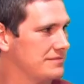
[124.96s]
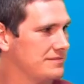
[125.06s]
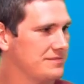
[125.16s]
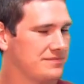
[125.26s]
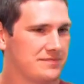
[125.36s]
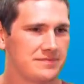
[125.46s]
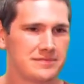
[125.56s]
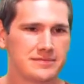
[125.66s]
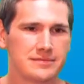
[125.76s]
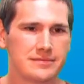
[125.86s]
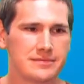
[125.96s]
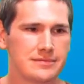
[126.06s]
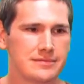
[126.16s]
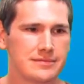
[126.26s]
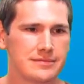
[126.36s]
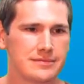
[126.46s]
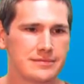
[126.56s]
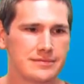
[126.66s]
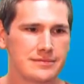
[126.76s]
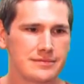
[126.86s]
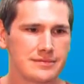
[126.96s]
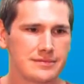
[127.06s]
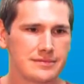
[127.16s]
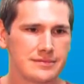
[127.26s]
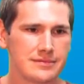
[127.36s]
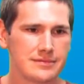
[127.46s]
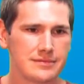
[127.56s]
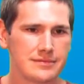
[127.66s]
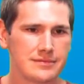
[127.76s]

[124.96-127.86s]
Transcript: No words are spoken by the person on screen.